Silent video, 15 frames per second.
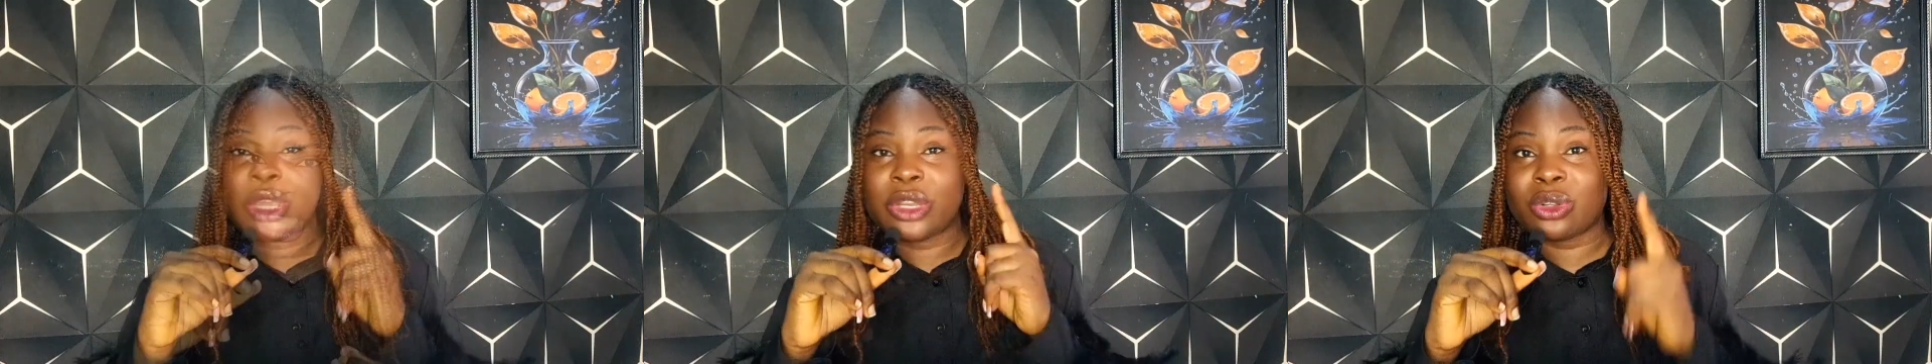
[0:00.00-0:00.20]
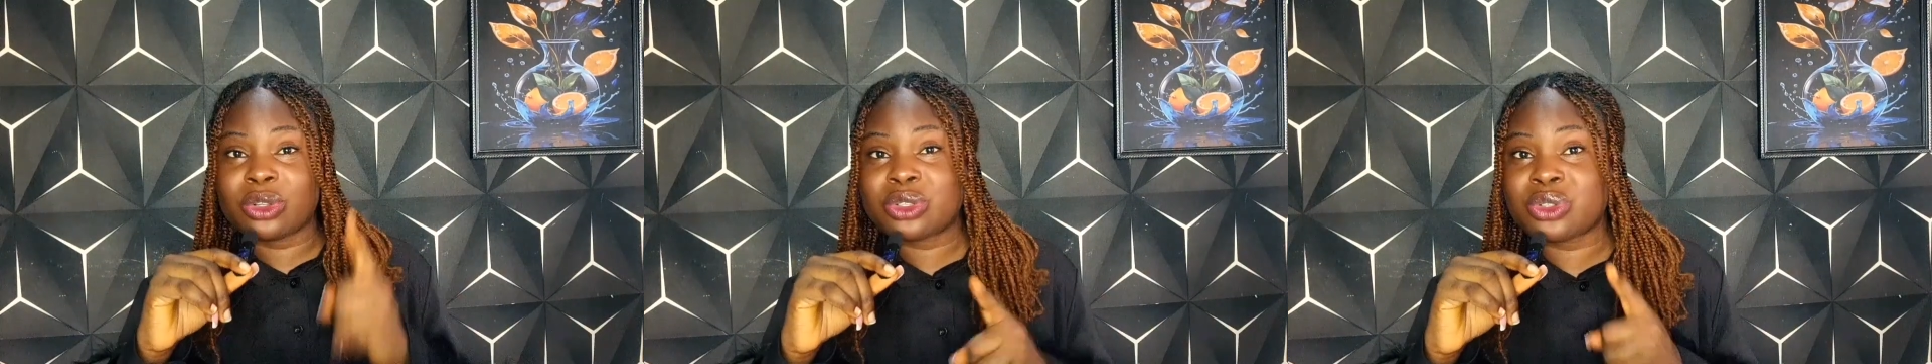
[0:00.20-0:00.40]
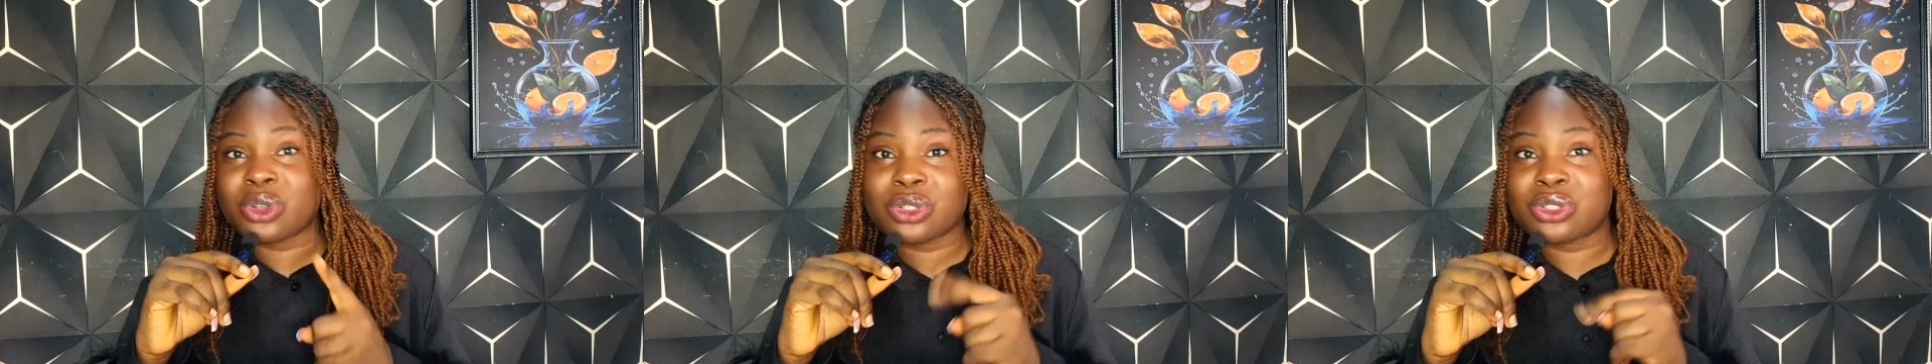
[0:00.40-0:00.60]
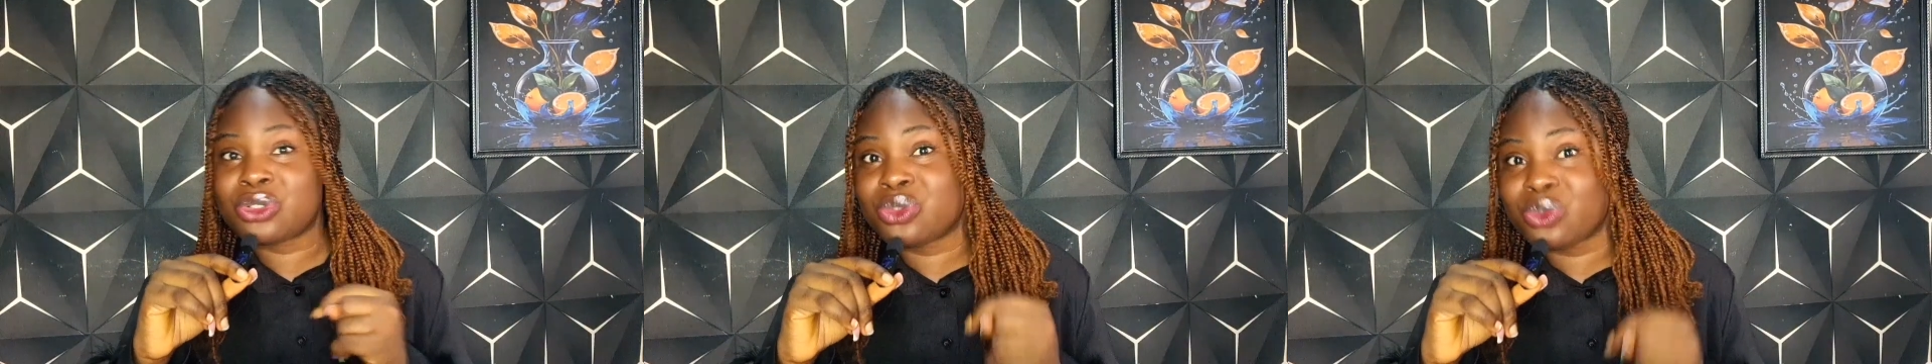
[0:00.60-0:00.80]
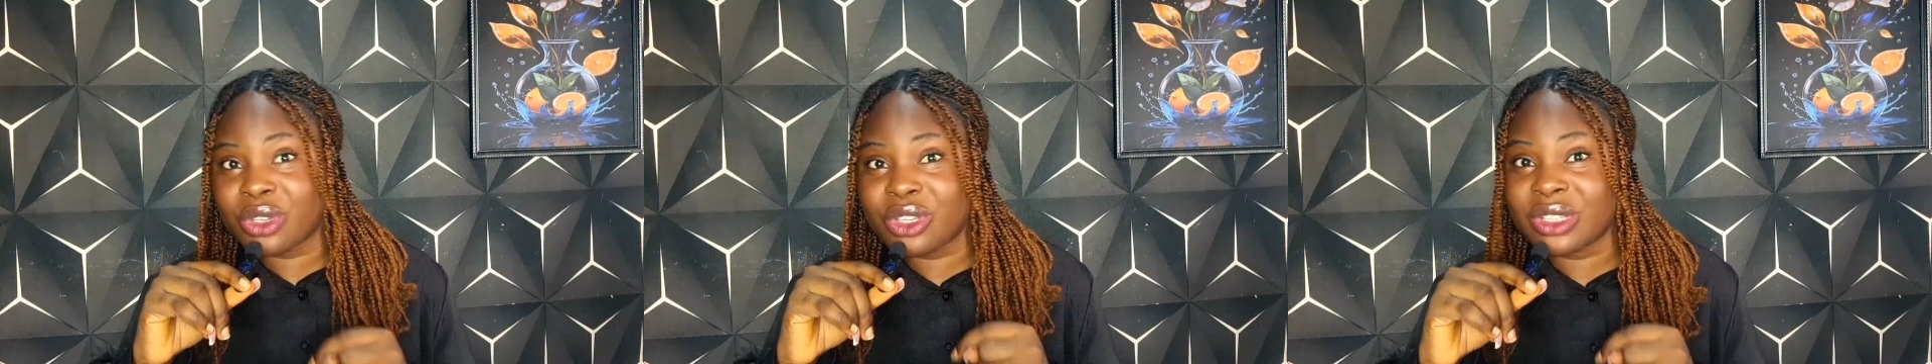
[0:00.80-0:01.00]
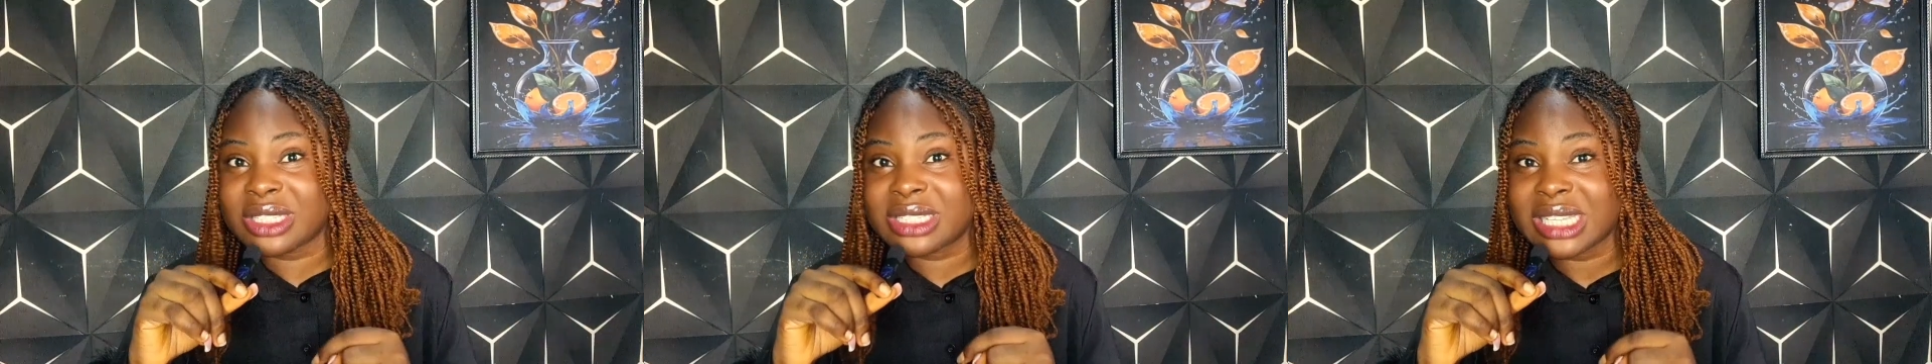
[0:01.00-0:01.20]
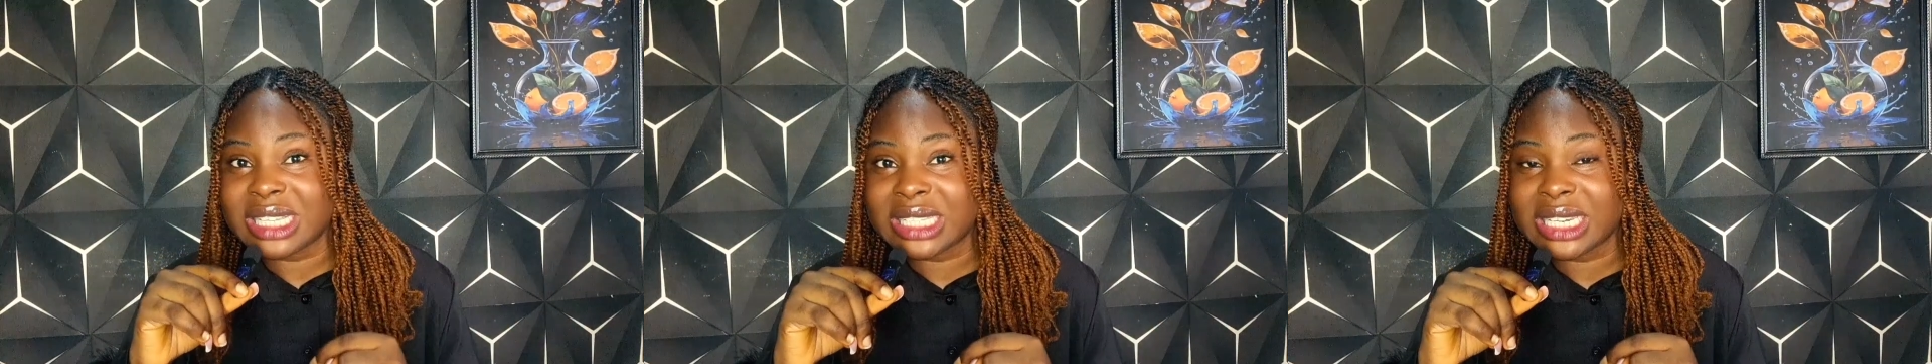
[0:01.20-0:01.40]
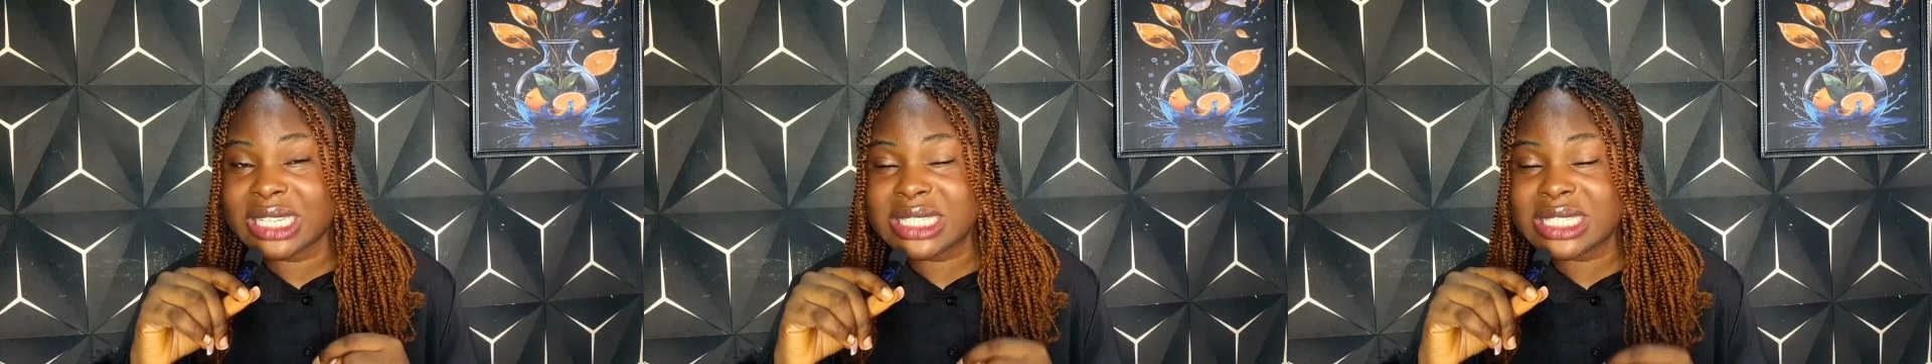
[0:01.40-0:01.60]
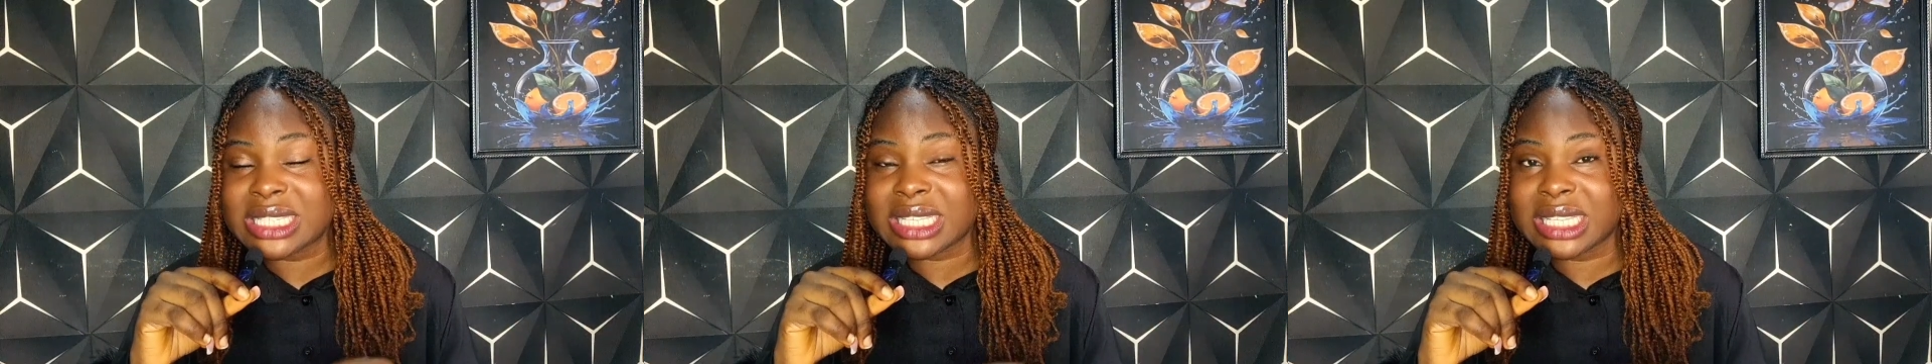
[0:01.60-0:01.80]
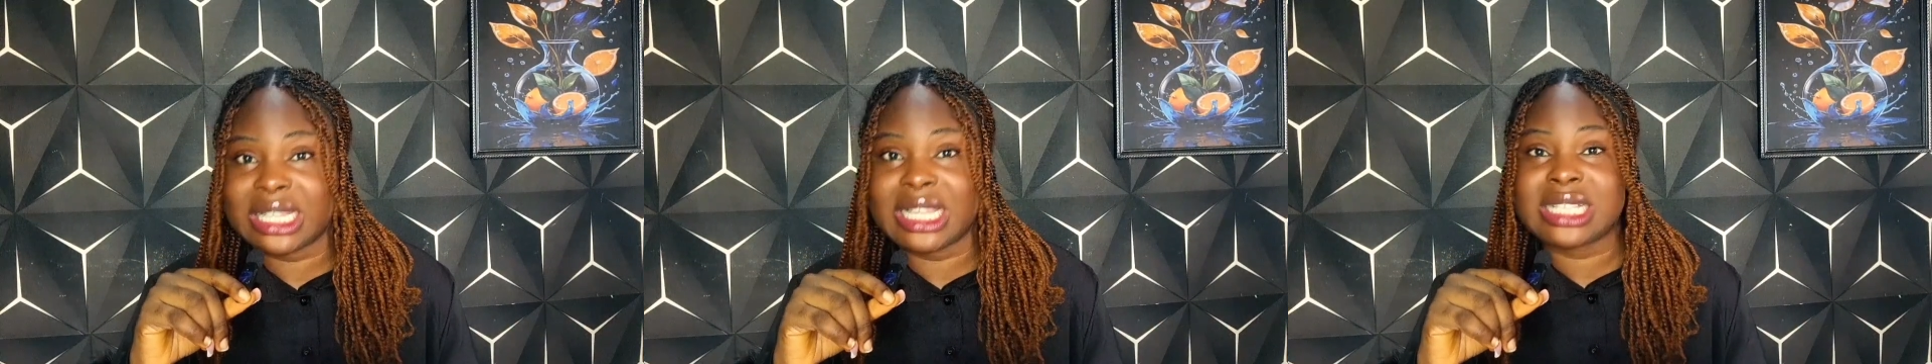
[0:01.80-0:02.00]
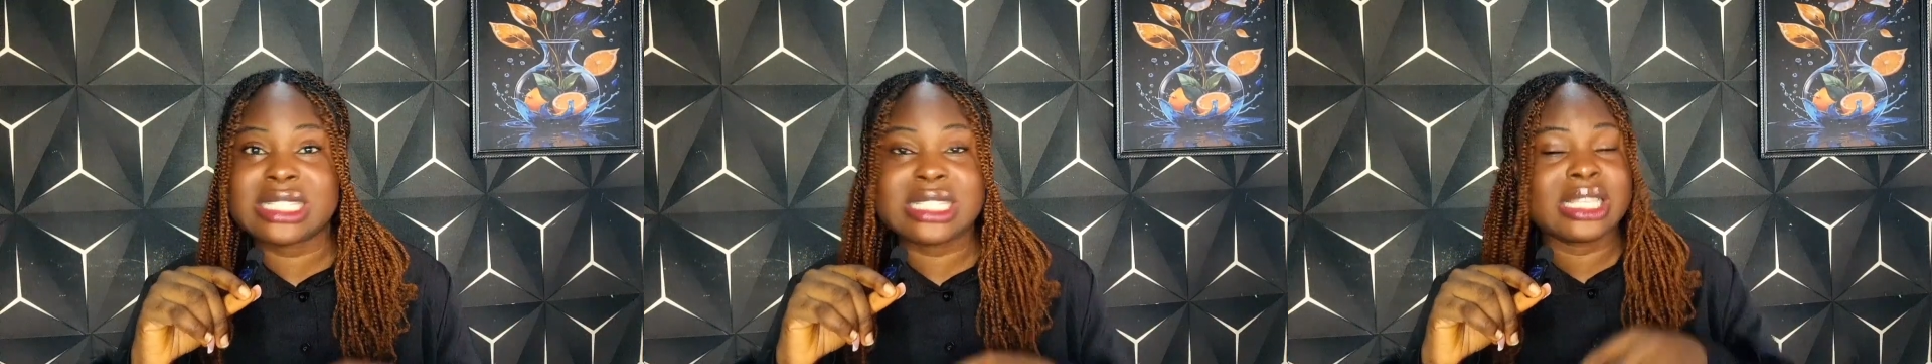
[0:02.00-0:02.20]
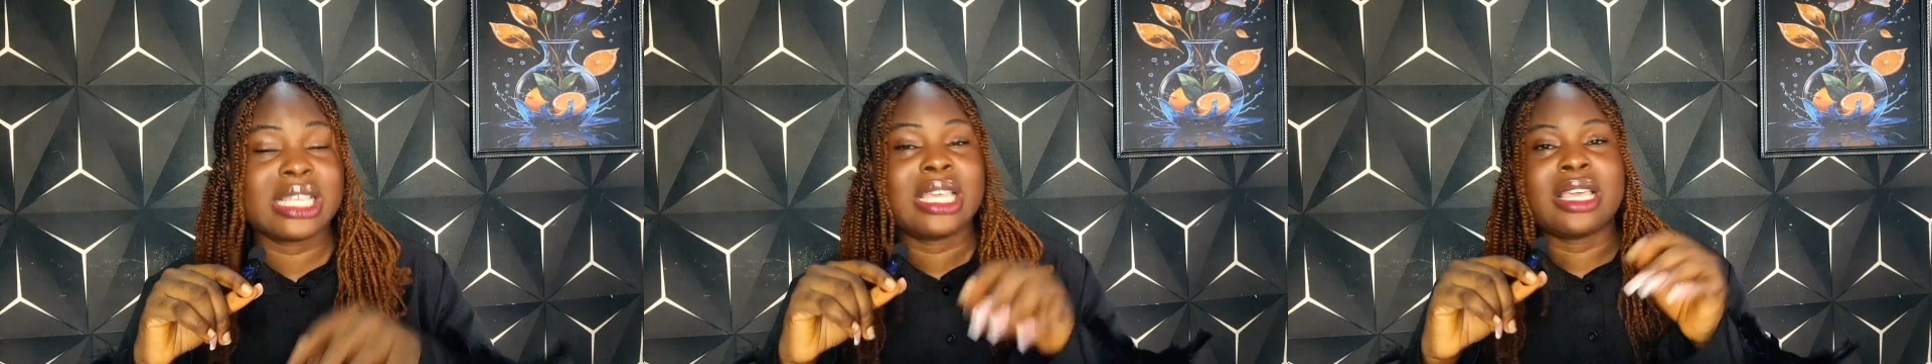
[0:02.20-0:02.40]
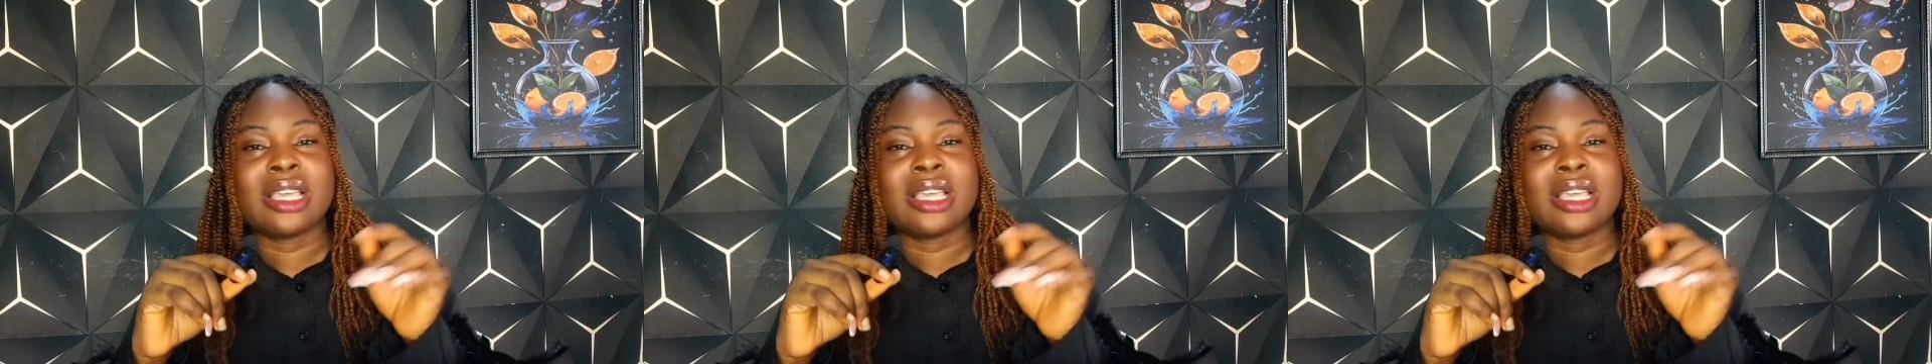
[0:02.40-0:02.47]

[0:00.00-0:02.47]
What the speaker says: You're not taught during your data analytics class.